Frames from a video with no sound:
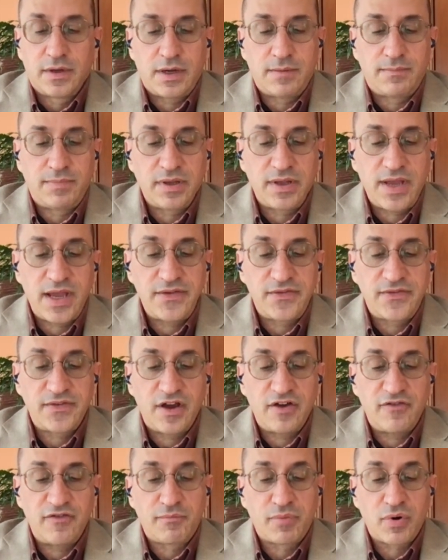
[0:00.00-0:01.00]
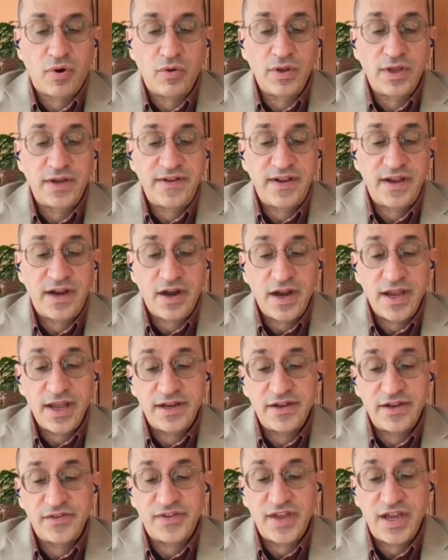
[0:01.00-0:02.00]
a place of
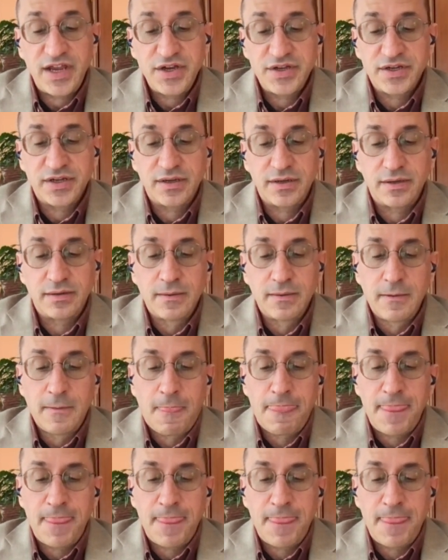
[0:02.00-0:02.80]
proletarianization